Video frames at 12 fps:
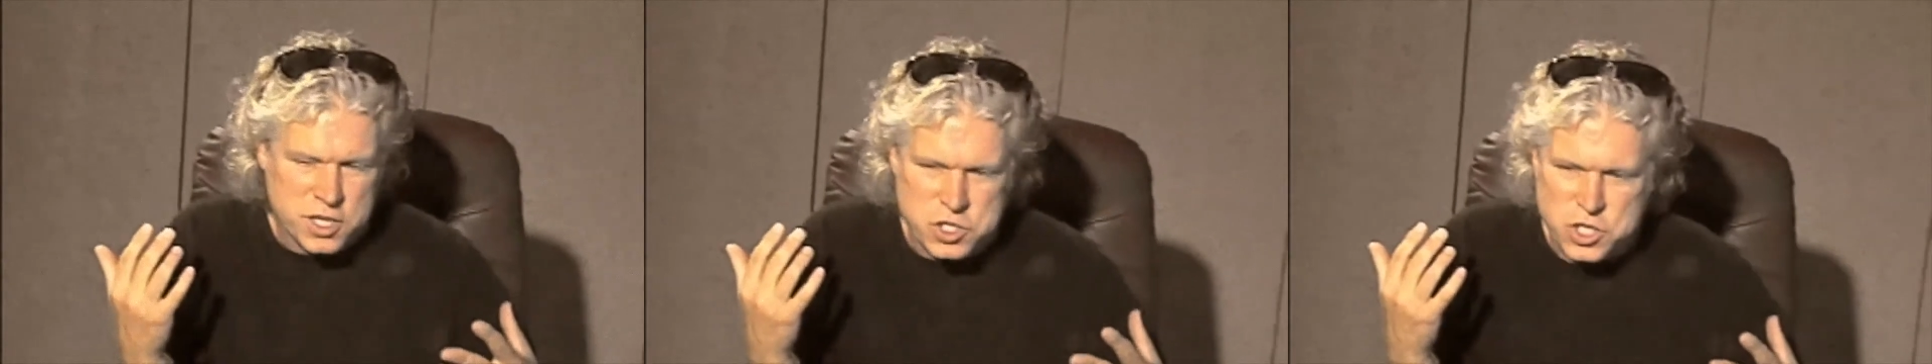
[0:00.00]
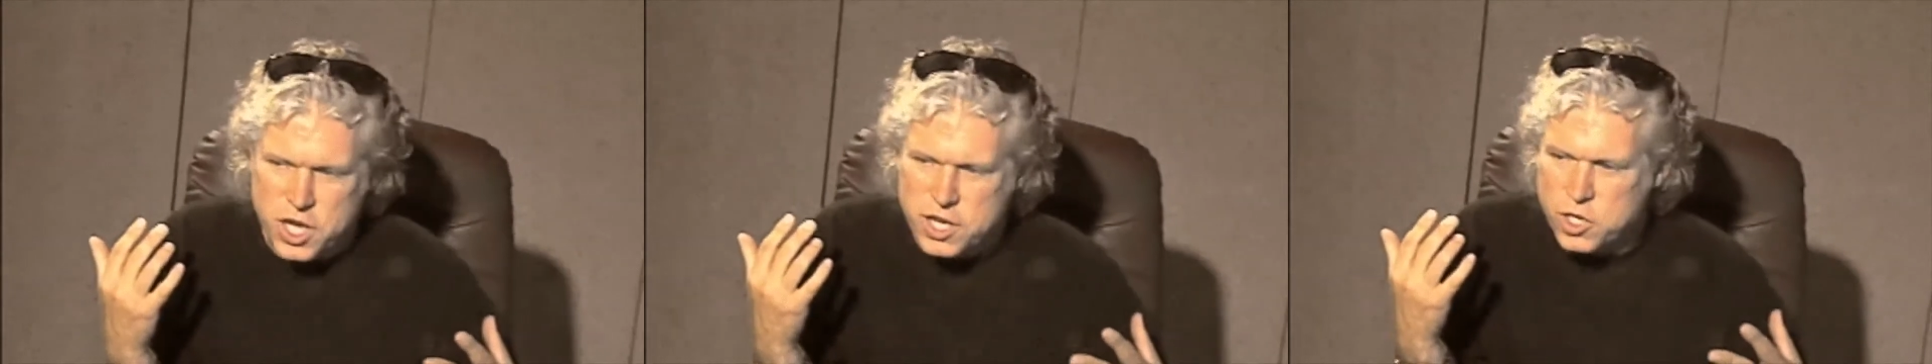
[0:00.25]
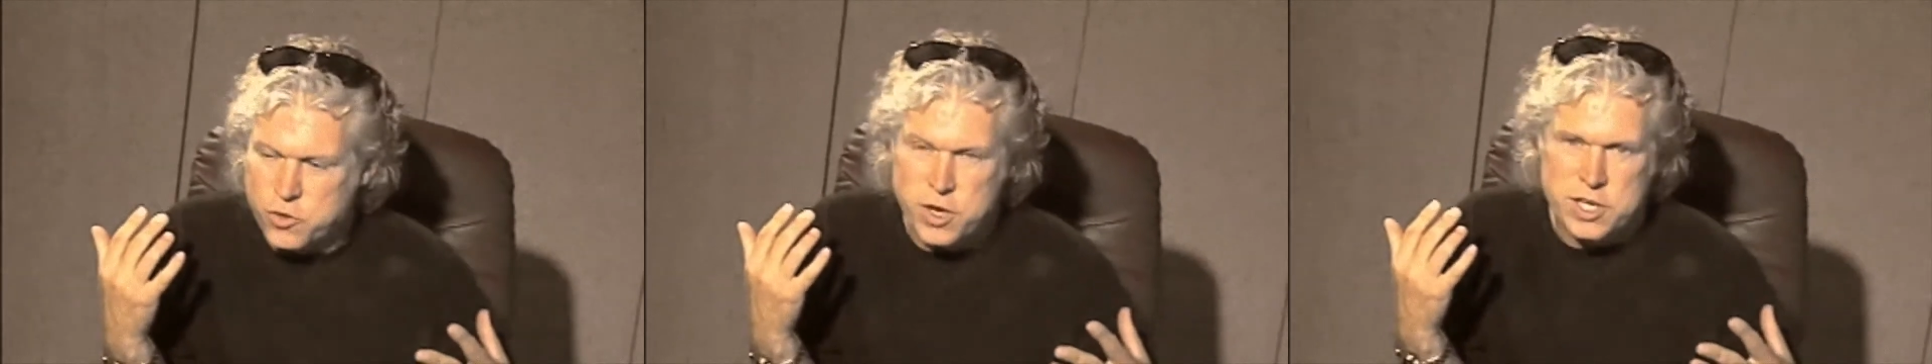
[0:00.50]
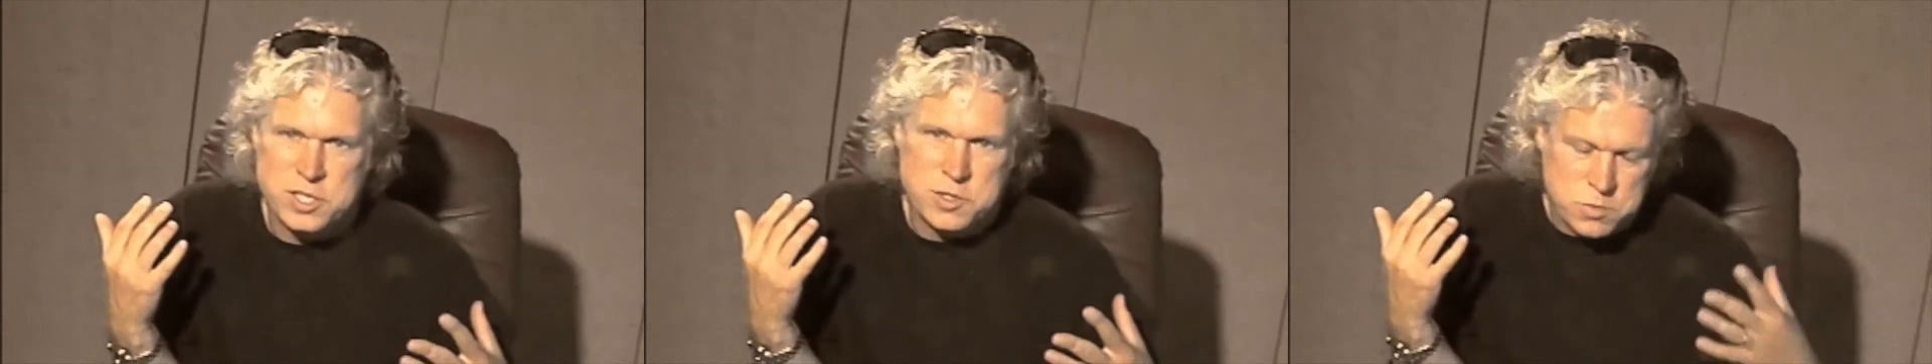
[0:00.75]
exciting,
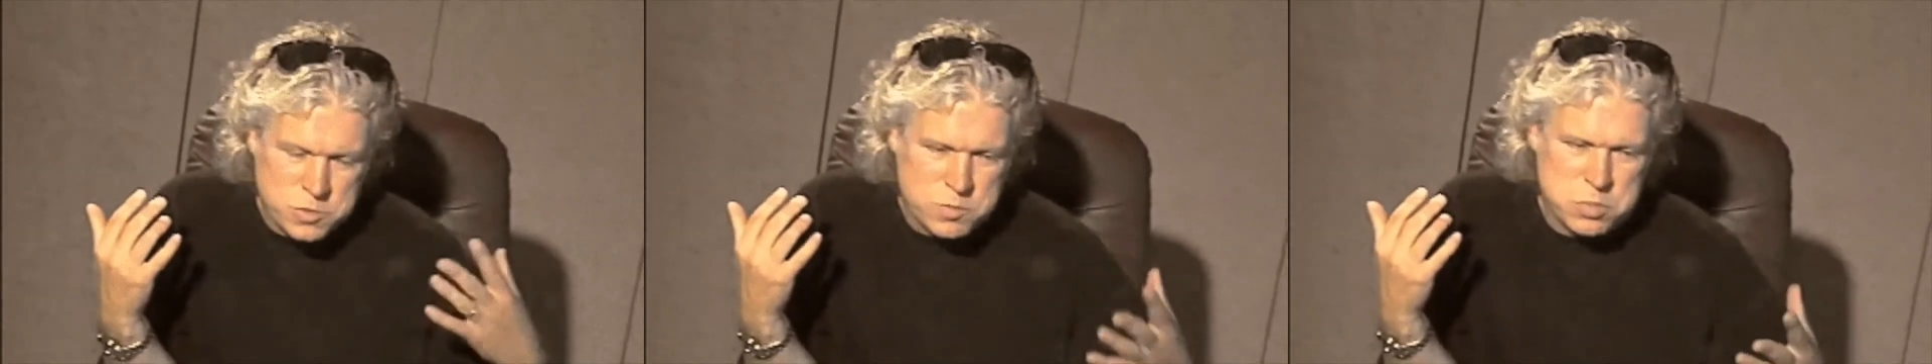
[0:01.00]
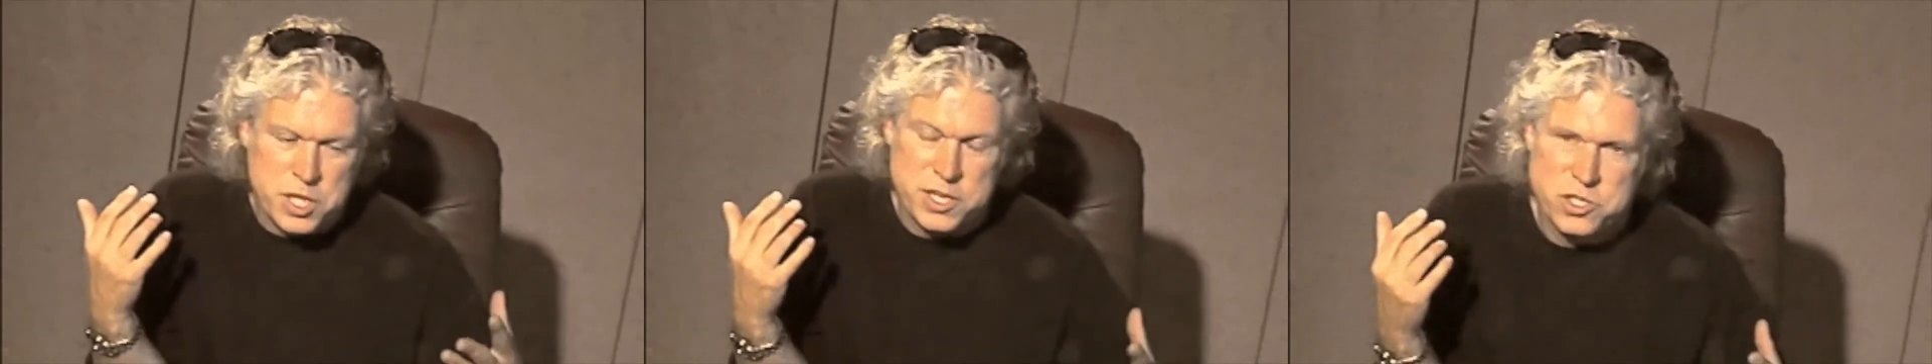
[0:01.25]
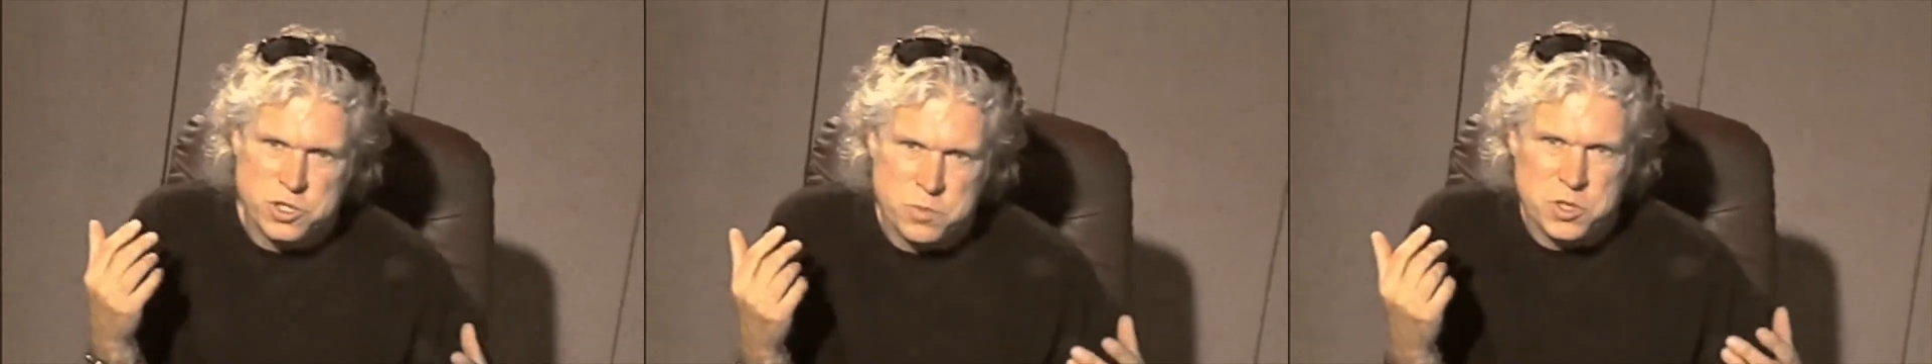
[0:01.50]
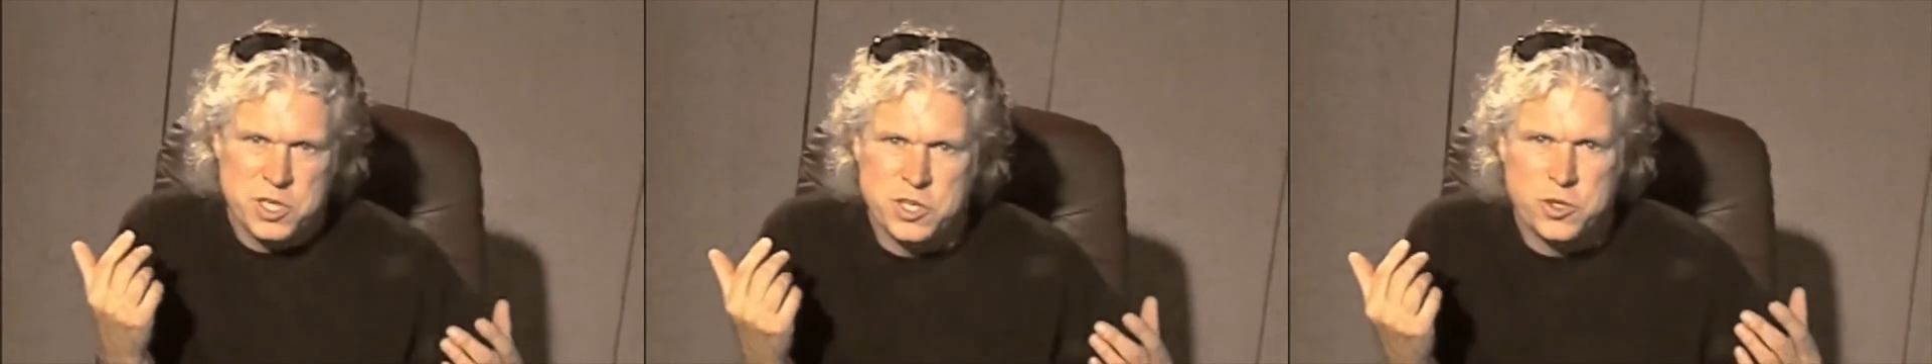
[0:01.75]
great place to
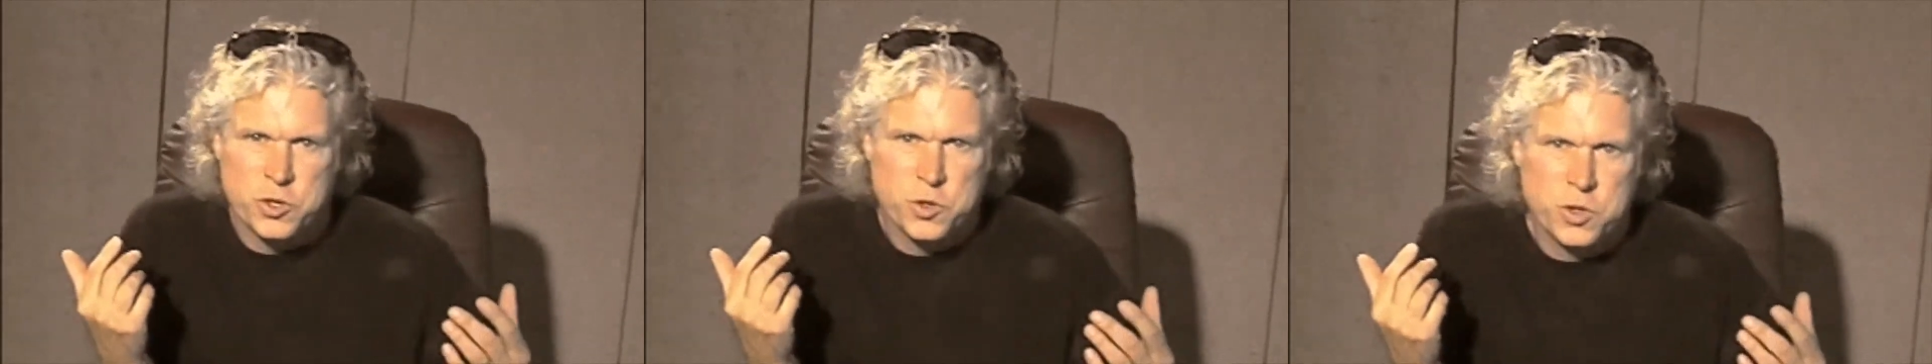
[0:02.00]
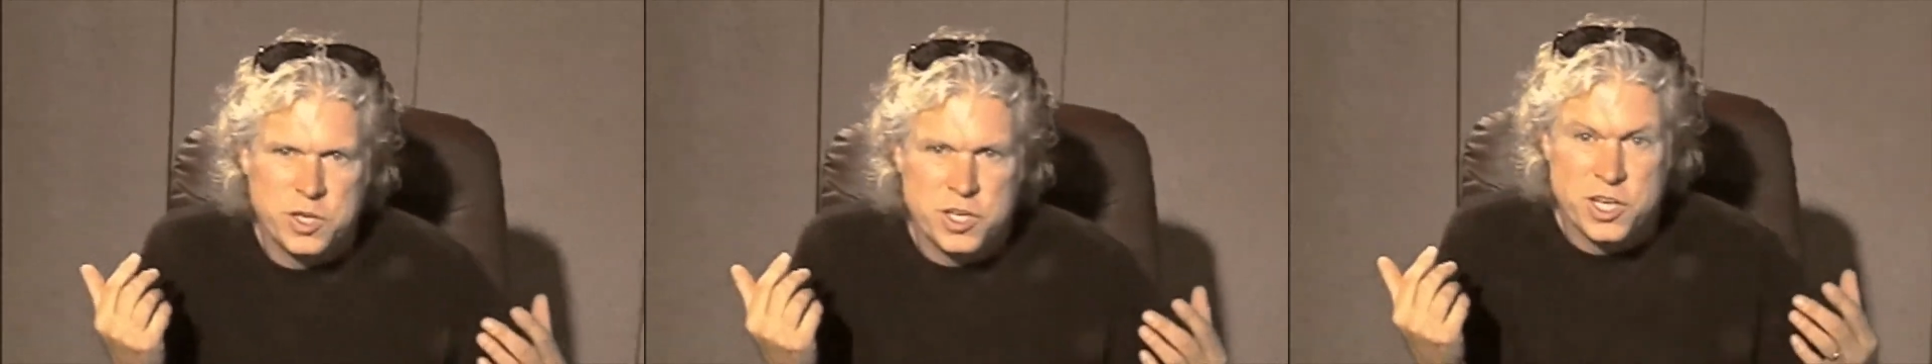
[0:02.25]
be in your